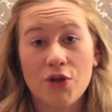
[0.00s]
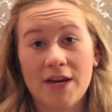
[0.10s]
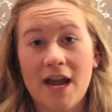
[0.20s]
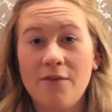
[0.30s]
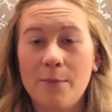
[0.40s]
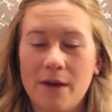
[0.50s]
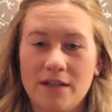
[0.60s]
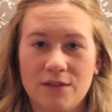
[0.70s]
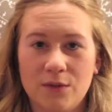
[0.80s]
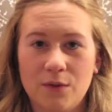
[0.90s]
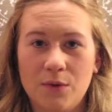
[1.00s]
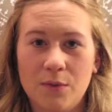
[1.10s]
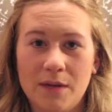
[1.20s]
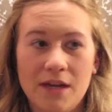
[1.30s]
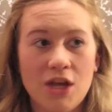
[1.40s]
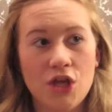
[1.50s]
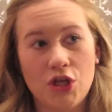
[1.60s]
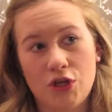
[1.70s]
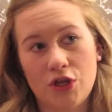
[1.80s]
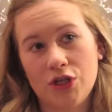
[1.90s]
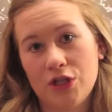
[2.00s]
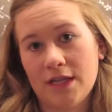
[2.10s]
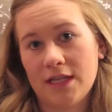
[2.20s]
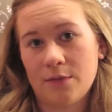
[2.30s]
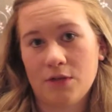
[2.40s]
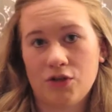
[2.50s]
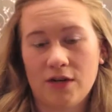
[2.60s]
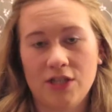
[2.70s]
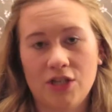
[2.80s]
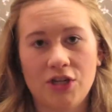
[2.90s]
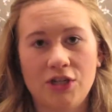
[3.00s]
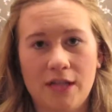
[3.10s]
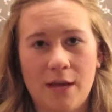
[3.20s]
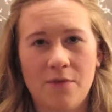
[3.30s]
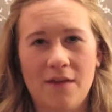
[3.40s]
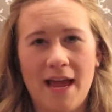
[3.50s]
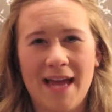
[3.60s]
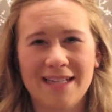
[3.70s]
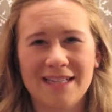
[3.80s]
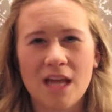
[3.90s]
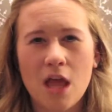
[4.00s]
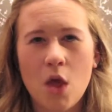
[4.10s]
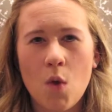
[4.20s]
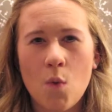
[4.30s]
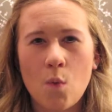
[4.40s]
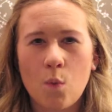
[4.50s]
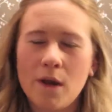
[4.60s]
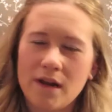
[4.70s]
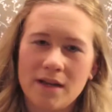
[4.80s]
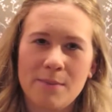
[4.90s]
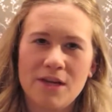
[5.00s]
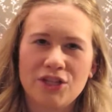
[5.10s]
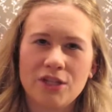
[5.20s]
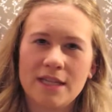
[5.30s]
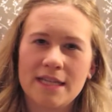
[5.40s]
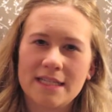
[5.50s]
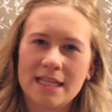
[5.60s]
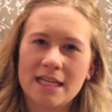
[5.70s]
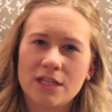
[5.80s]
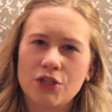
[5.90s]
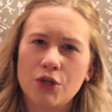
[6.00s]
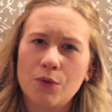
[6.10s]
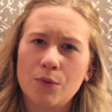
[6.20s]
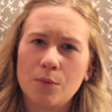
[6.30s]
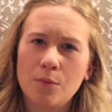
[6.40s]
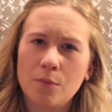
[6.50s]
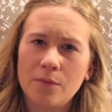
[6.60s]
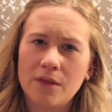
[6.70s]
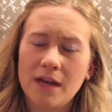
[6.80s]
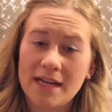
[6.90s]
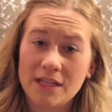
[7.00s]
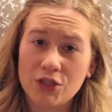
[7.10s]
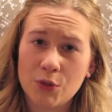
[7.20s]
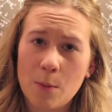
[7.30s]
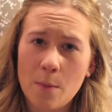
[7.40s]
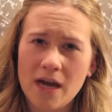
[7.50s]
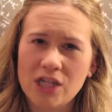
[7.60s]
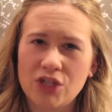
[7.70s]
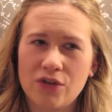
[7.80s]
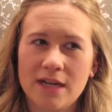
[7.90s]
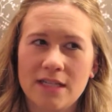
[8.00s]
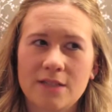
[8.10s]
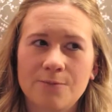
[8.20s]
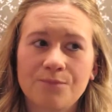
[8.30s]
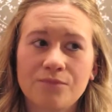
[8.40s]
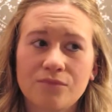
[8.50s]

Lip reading: can have a bustle and you can do this with the dress, you could do that with it. And when I mentioned these things to the lady that's doing my dress,